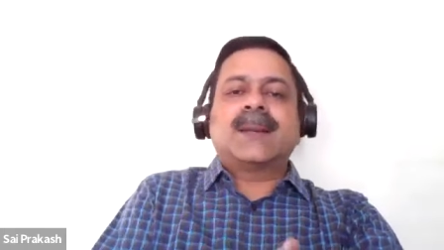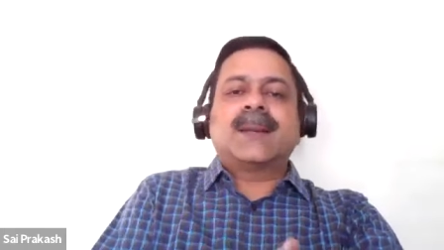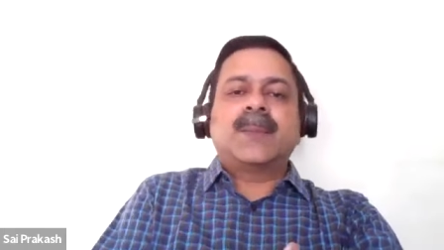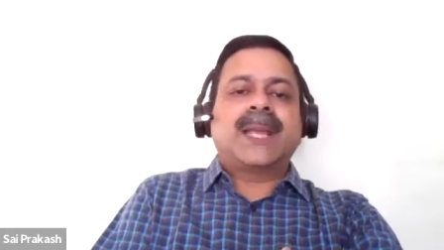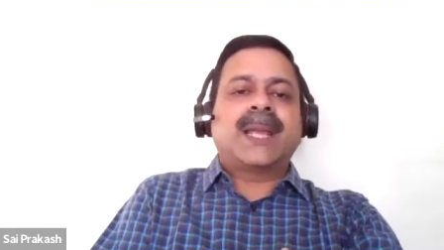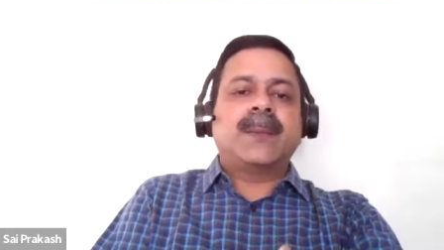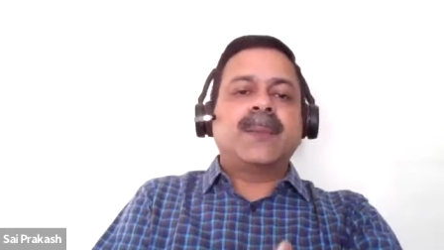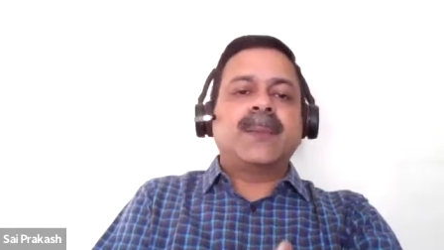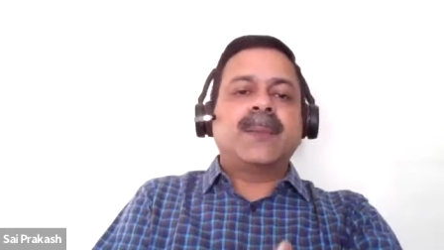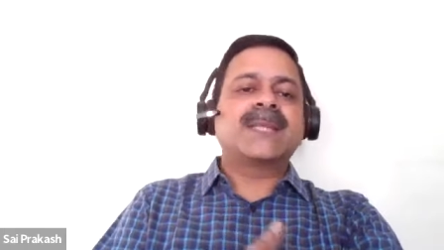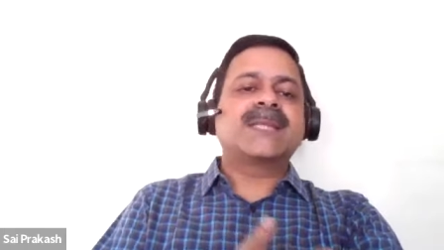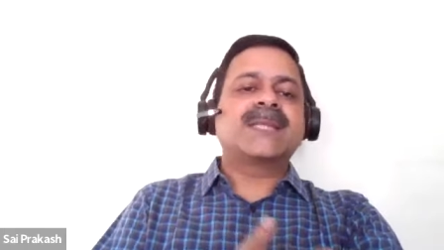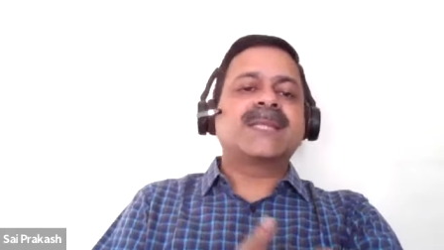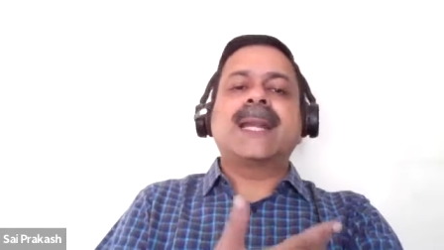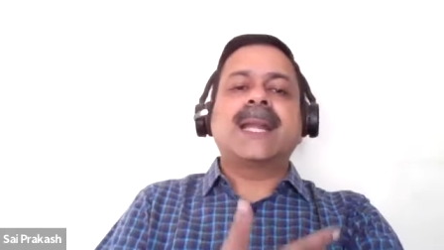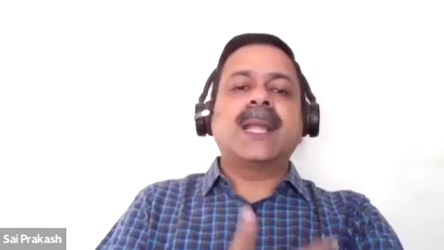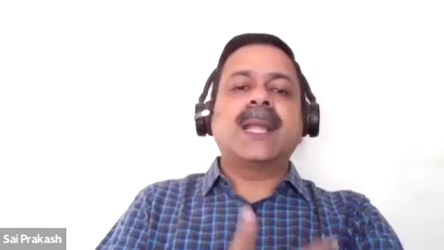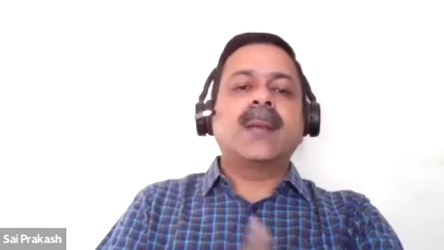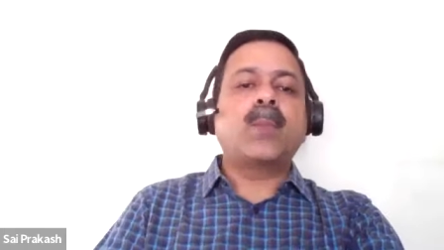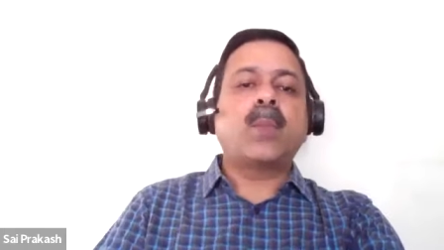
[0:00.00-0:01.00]
that became a
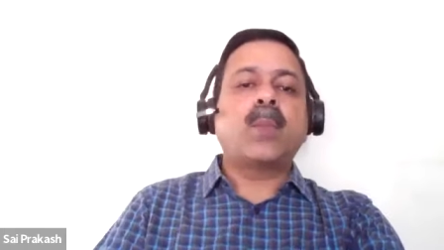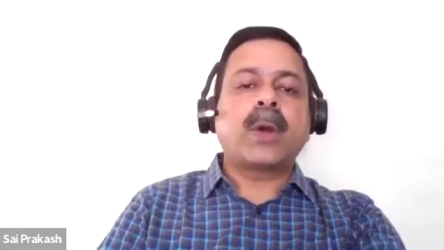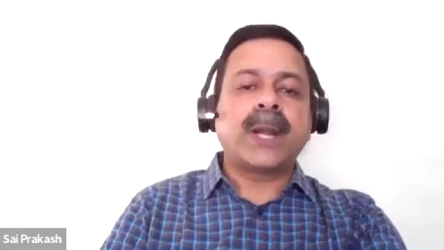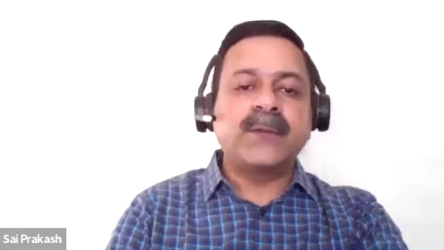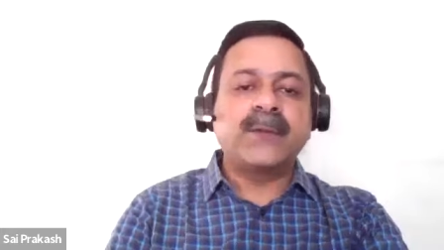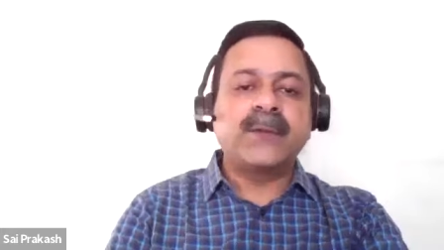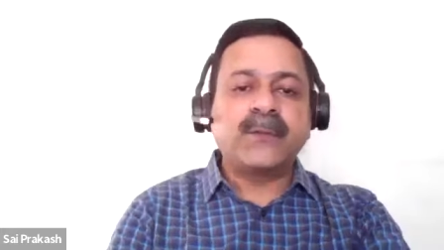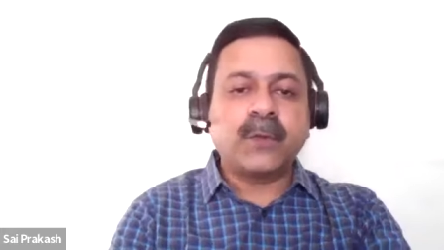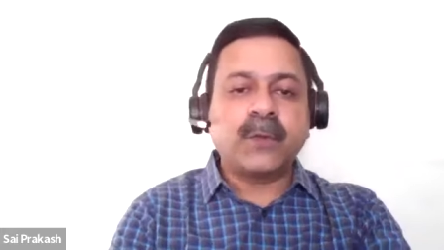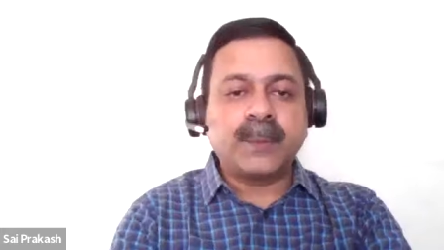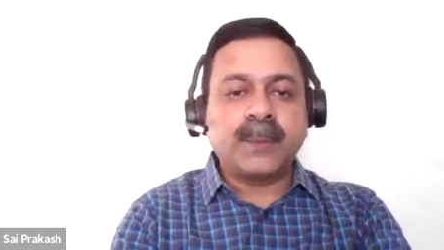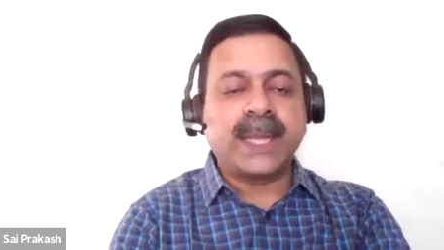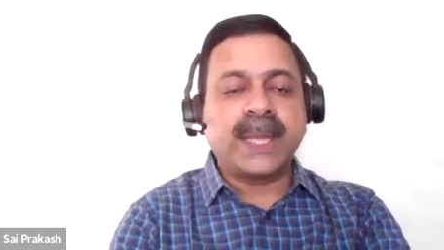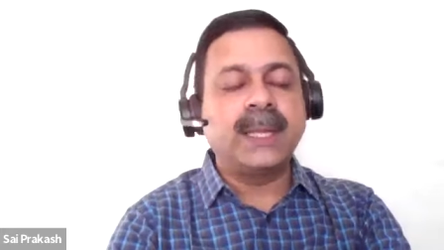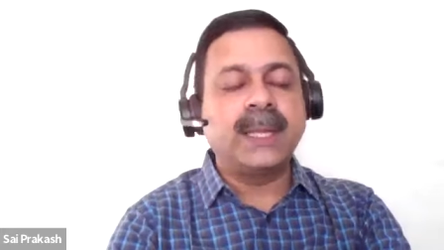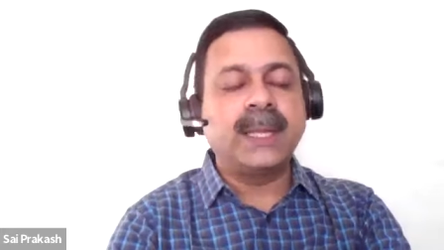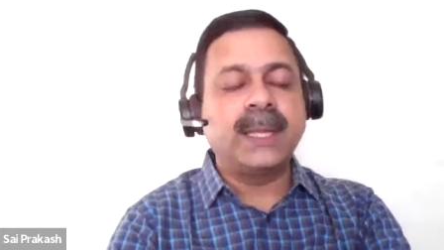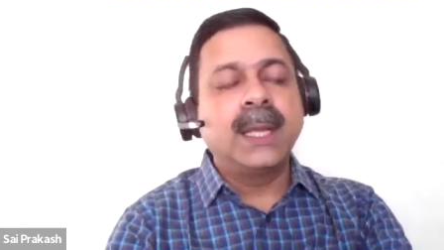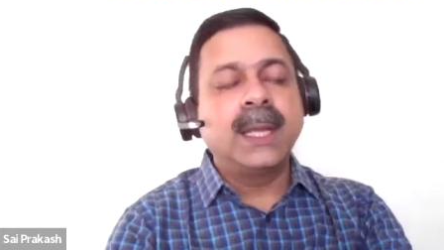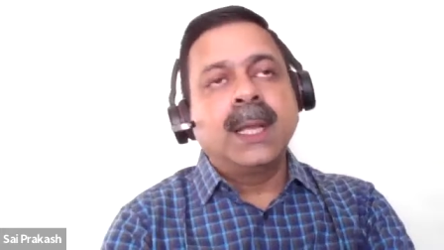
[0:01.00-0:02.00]
starting point for
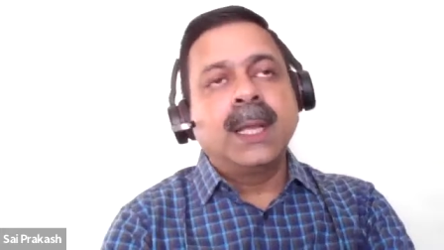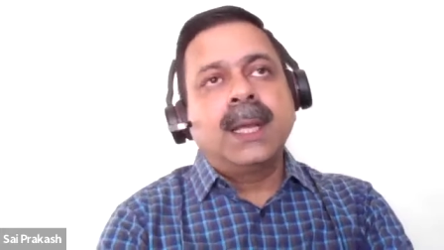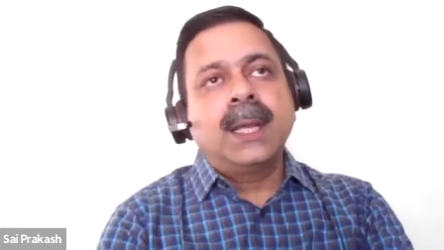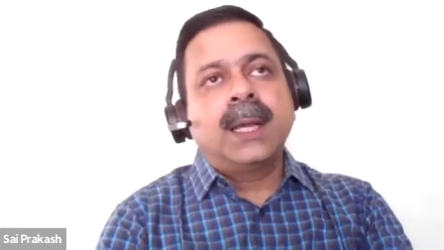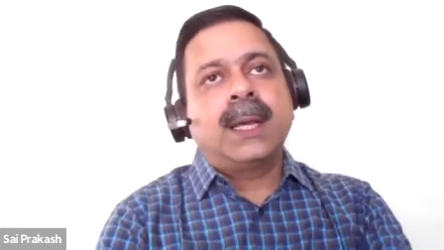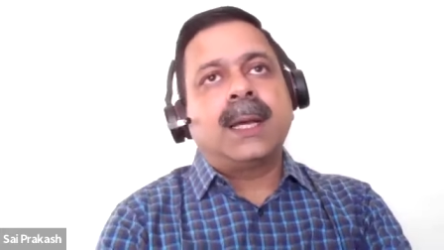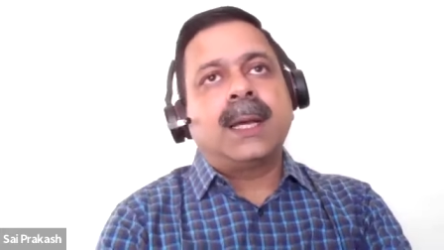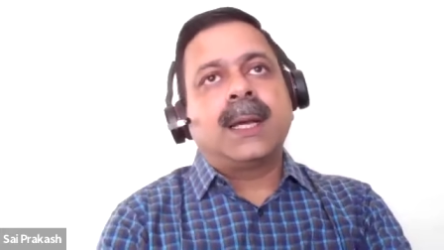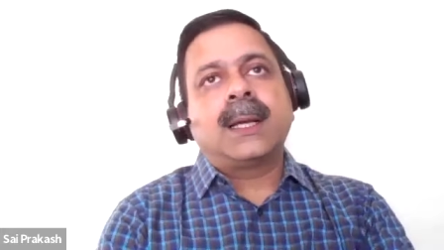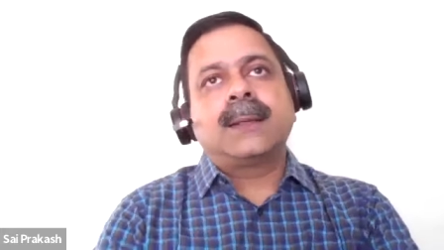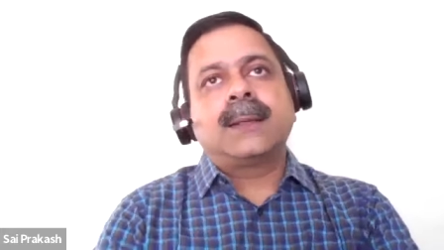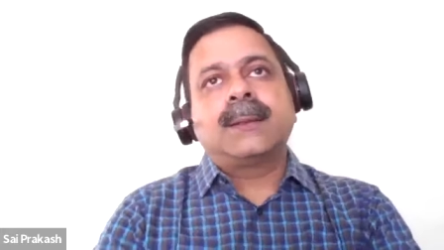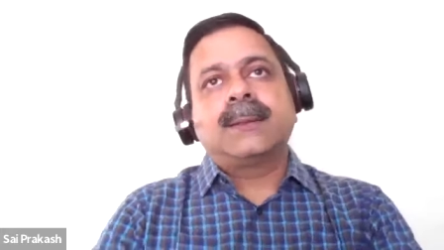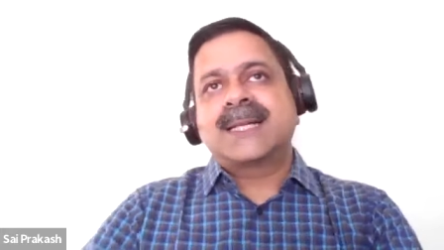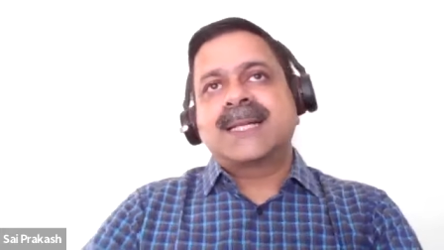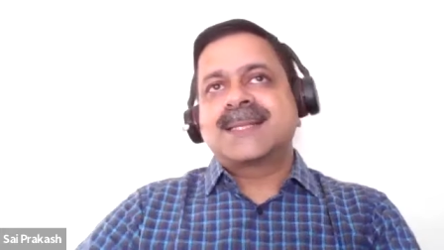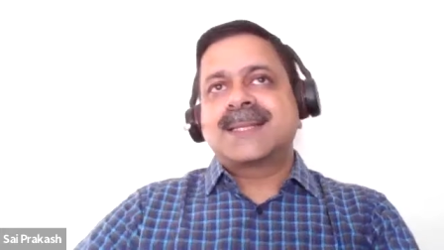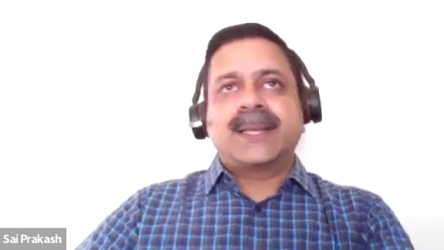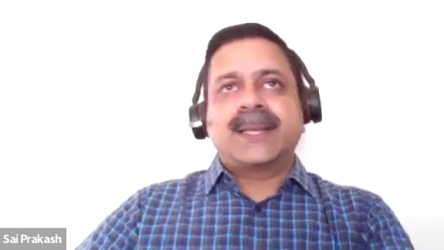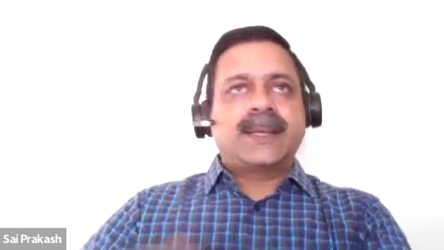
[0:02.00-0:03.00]
me uh,
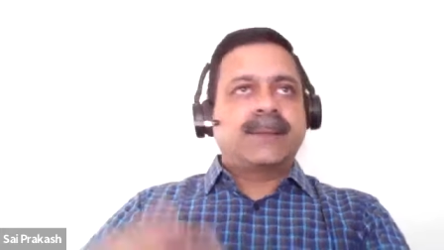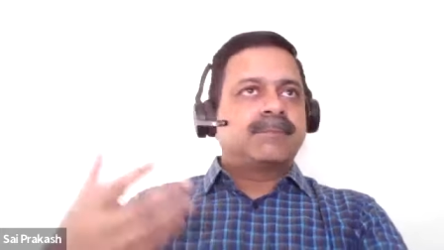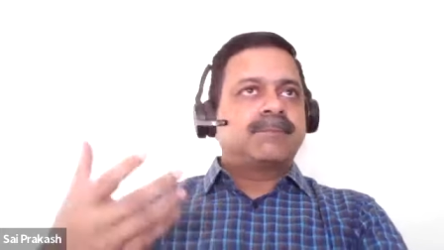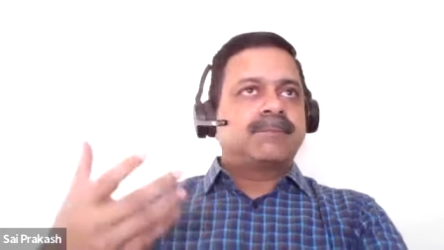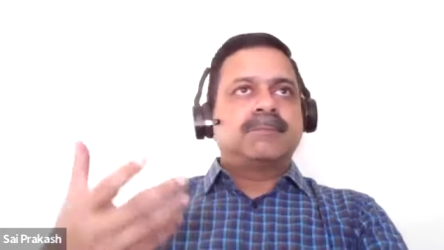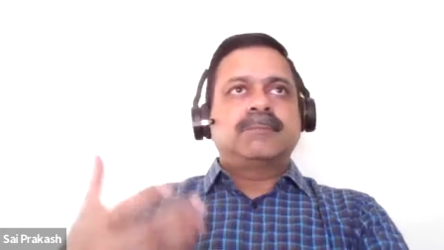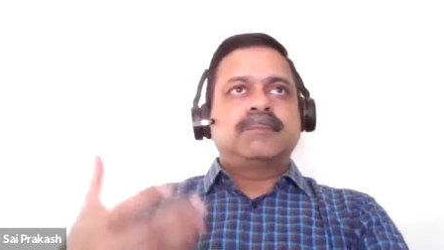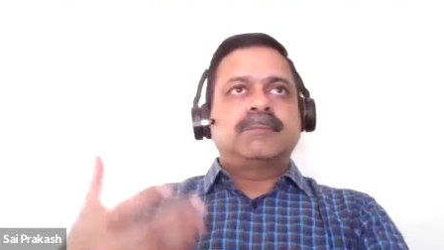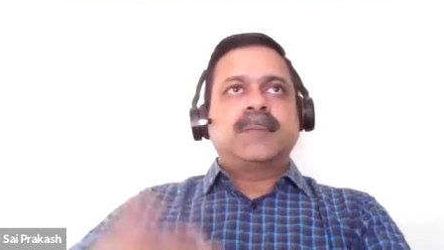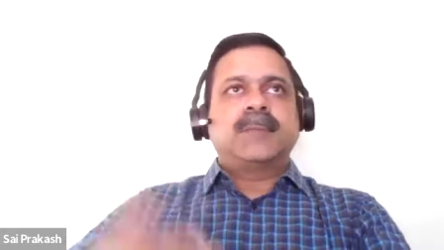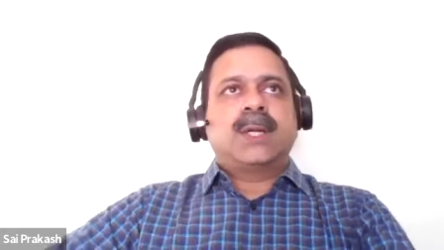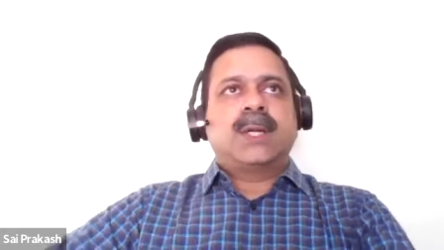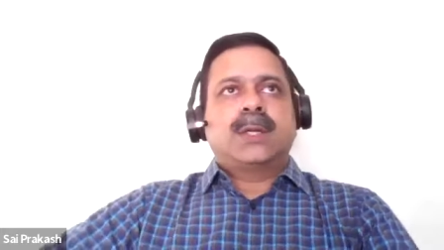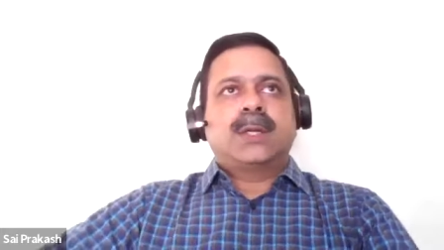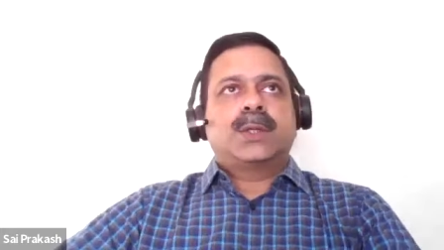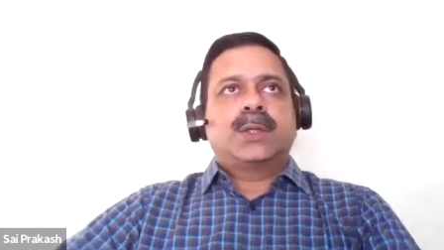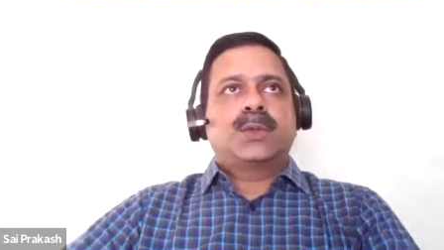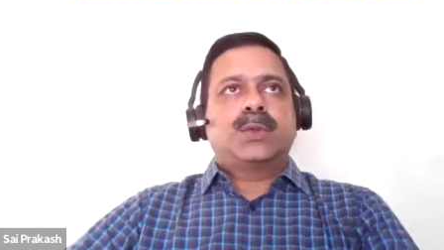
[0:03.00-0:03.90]
let's say uh,